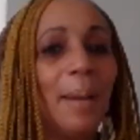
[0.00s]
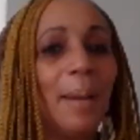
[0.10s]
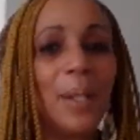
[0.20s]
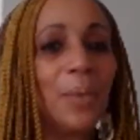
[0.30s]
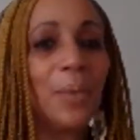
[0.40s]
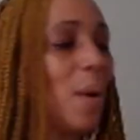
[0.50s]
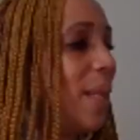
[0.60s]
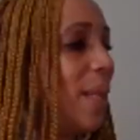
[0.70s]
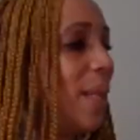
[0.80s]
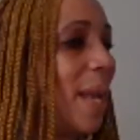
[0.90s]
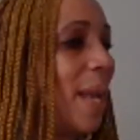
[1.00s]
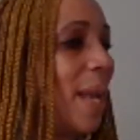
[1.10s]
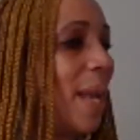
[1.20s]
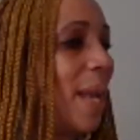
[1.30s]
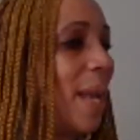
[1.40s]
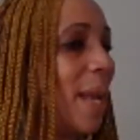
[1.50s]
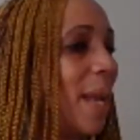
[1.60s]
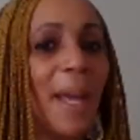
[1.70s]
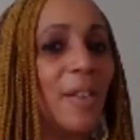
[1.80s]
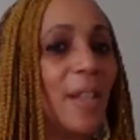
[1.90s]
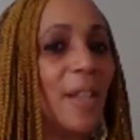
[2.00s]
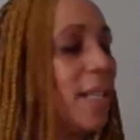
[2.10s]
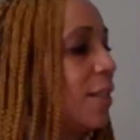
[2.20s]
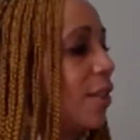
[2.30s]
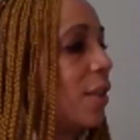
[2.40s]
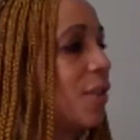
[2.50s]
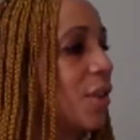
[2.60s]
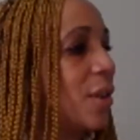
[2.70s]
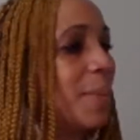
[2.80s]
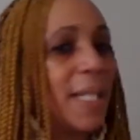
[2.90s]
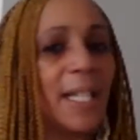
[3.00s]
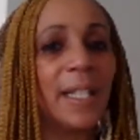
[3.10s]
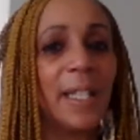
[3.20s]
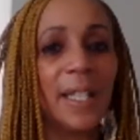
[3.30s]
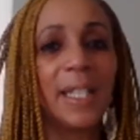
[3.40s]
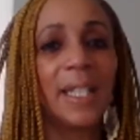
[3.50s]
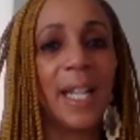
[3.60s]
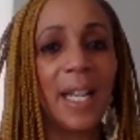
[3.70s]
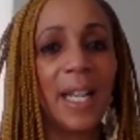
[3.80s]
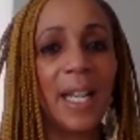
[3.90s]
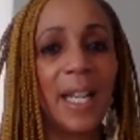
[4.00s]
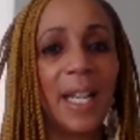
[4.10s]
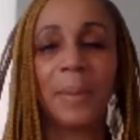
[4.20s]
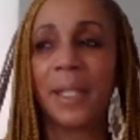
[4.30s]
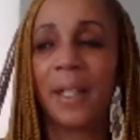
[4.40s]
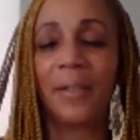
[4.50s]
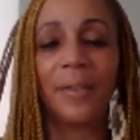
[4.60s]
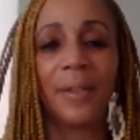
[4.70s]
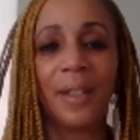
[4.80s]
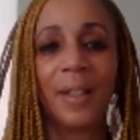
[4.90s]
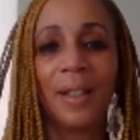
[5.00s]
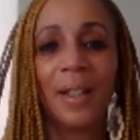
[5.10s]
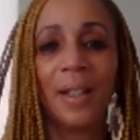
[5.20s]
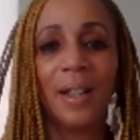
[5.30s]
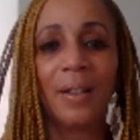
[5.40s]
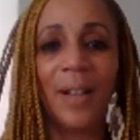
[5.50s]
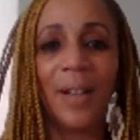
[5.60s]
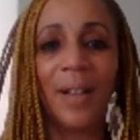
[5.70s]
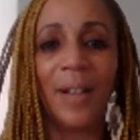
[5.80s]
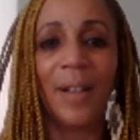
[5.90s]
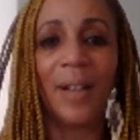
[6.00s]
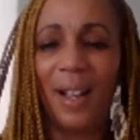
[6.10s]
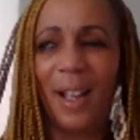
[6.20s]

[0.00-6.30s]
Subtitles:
And I'm like, what's wrong with the man wanting to be better than his circumstances dictated about himself? Right?